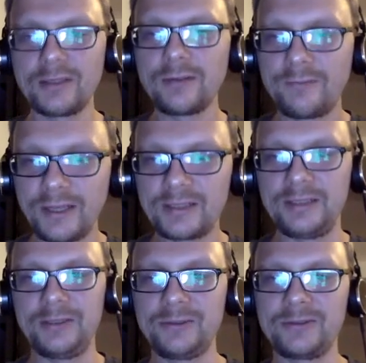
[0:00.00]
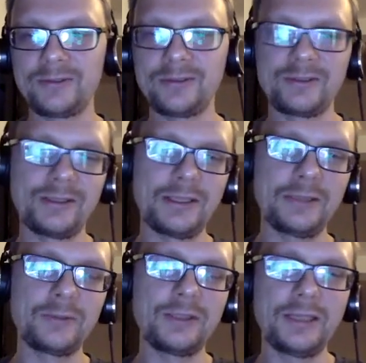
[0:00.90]
Thank you. I
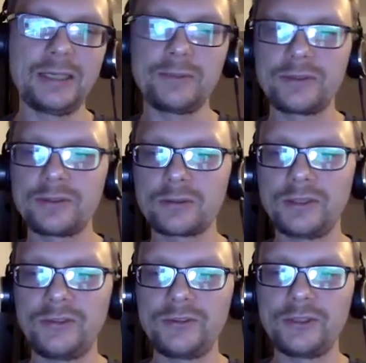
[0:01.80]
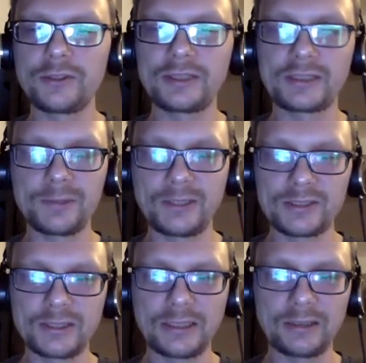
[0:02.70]
will totally steal that
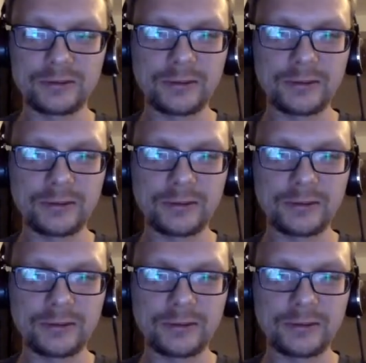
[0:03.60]
explanation now.